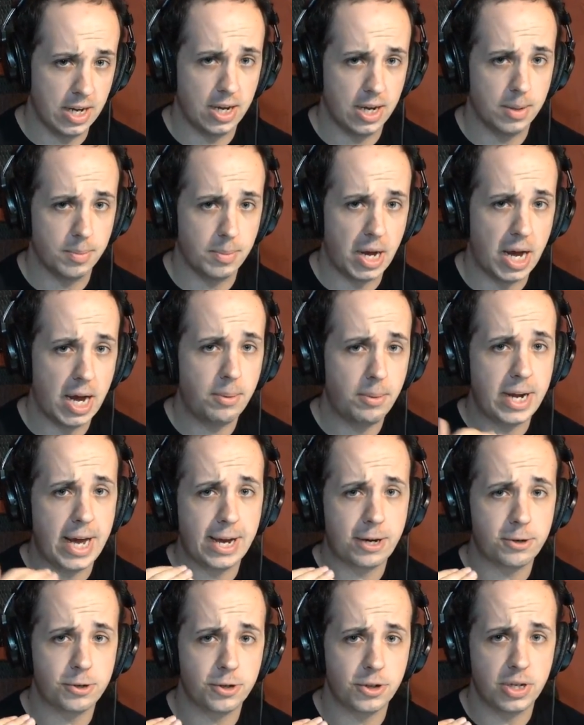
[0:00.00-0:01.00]
I would
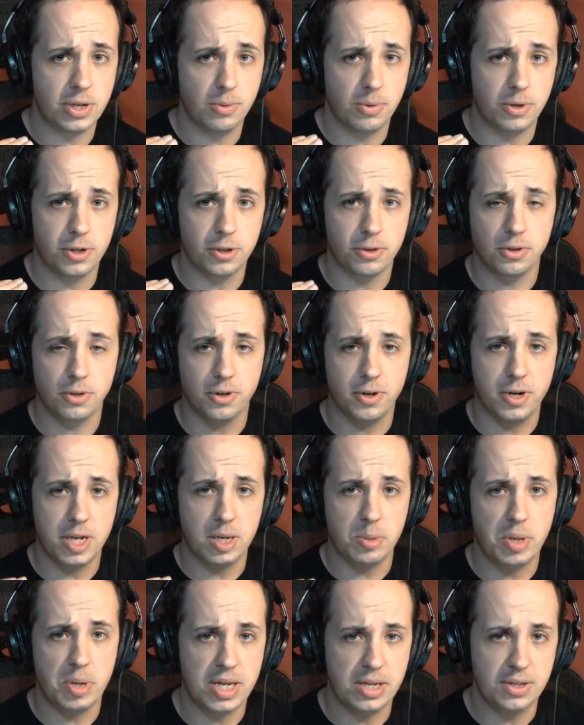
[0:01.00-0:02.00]
actually, when you're
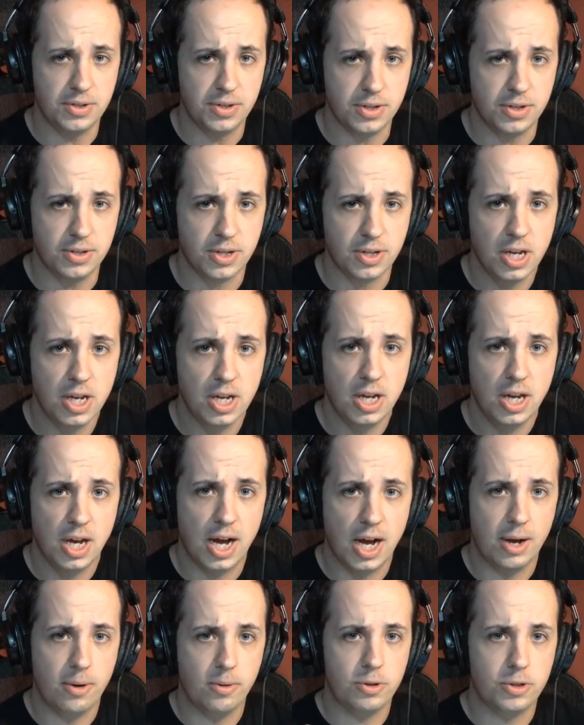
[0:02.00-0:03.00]
learning pieces,
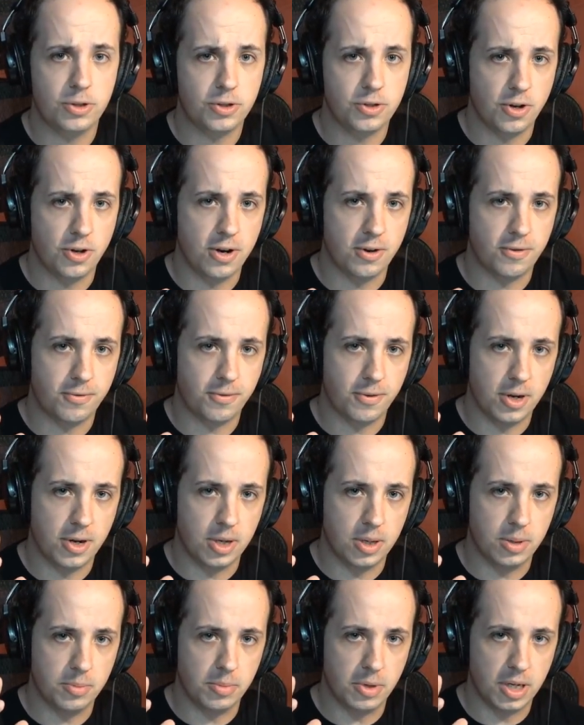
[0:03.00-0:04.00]
I would start
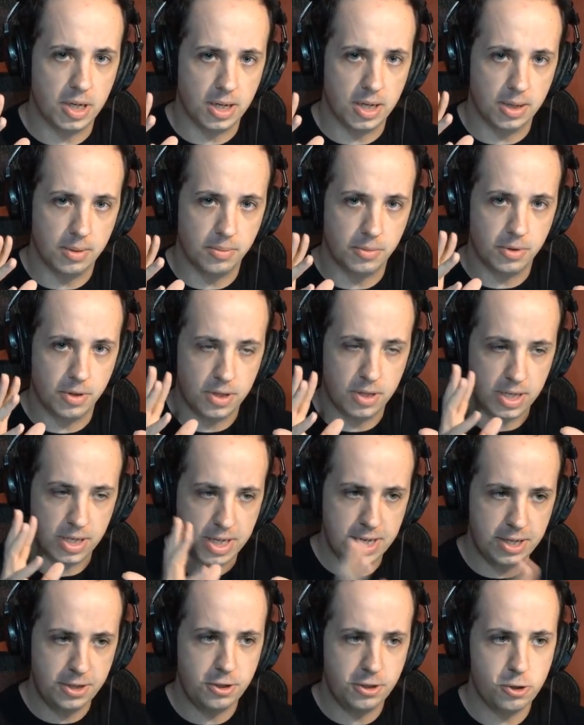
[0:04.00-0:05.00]
from the
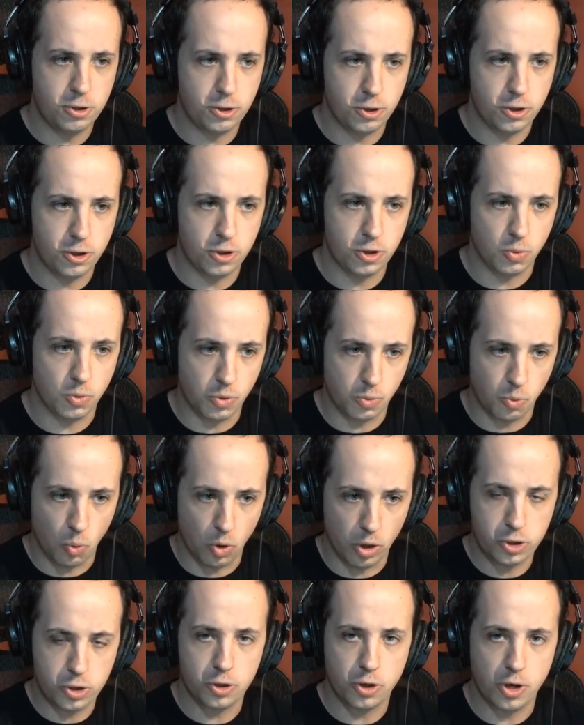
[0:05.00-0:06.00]
key signatures with
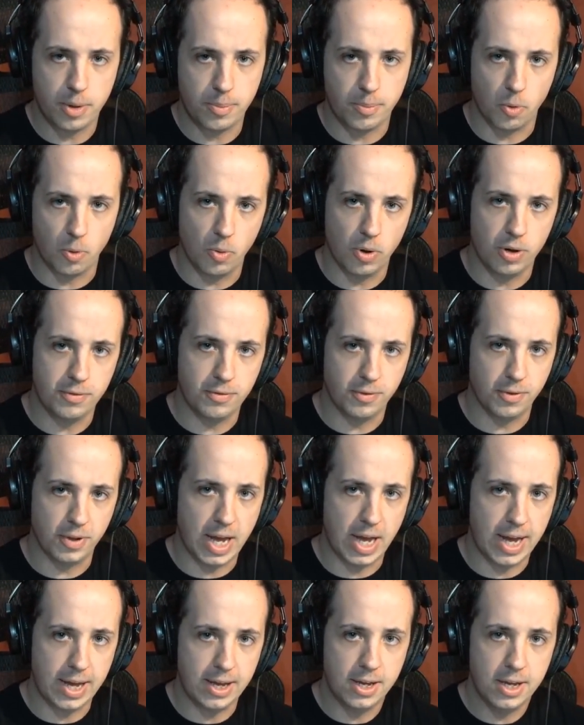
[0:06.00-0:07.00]
1 sharp or 1
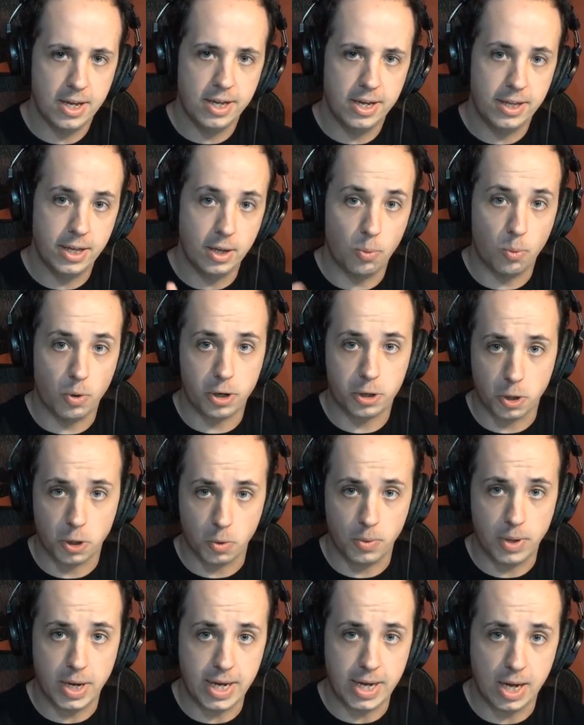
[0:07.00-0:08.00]
flat, Then work
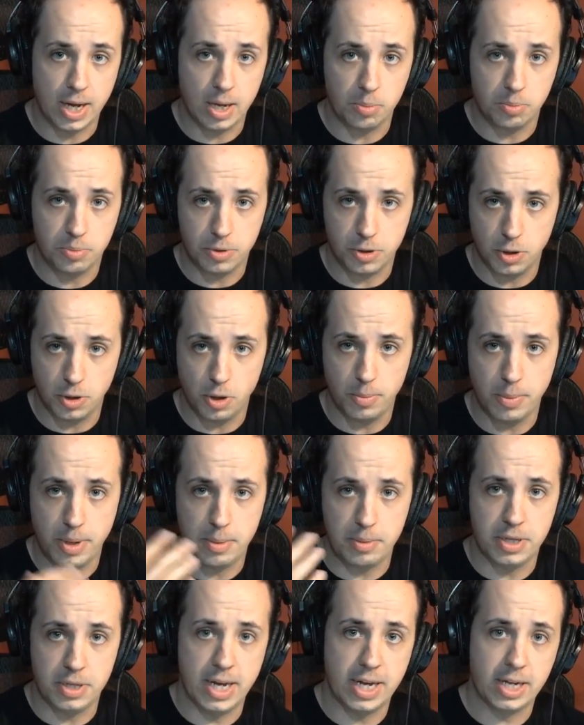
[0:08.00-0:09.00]
your way up. You know,
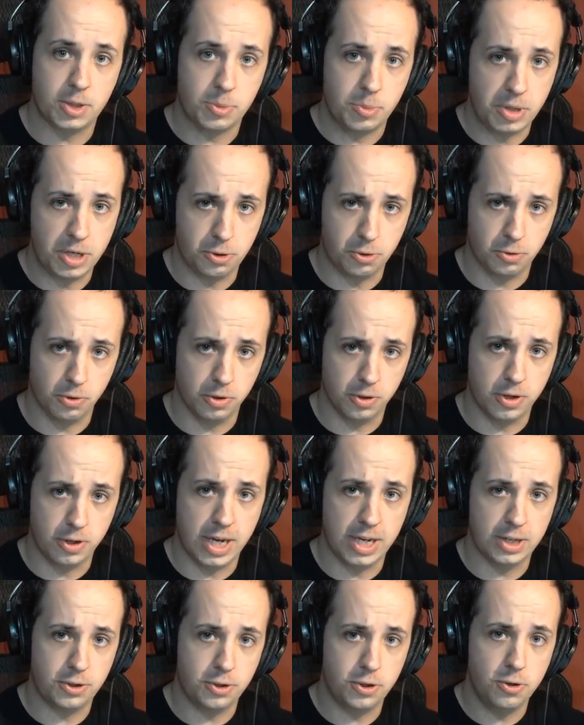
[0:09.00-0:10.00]
maybe the next piece you'll learn
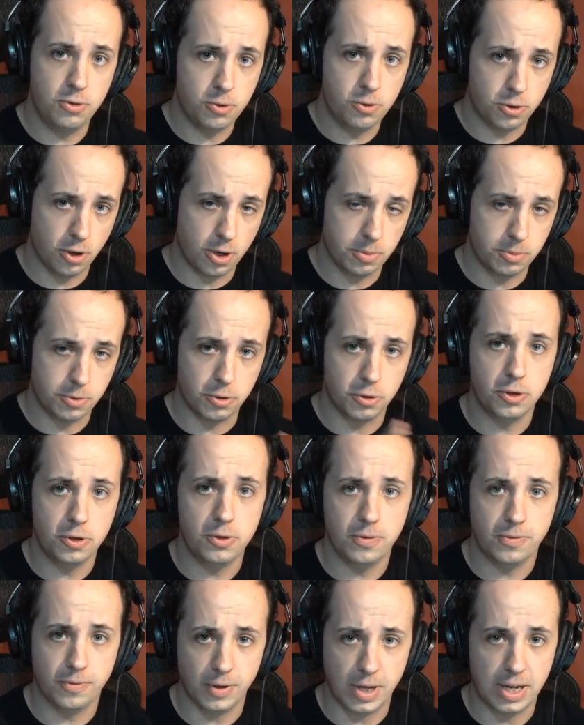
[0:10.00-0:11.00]
has 2 sharps or
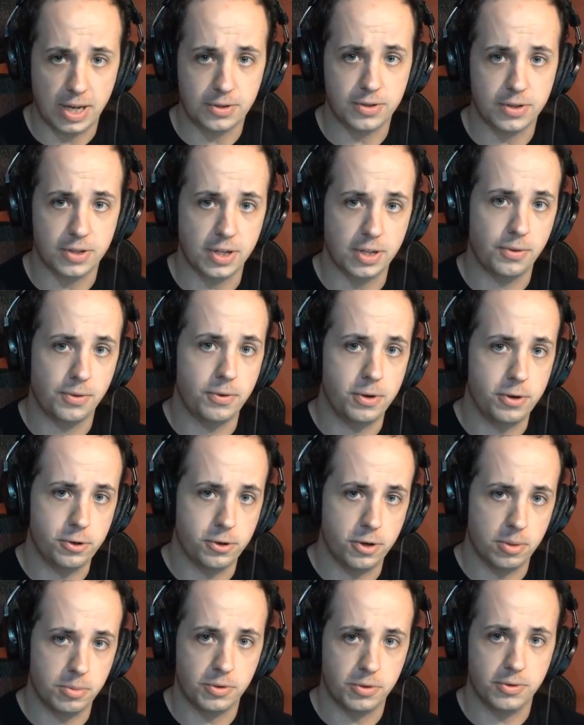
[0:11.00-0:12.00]
2 flats, and then 3
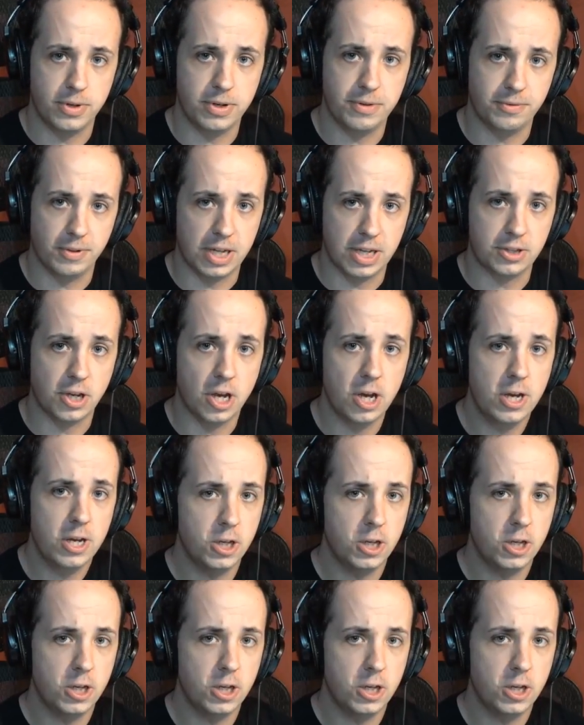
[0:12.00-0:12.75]
sharps, 3 flats.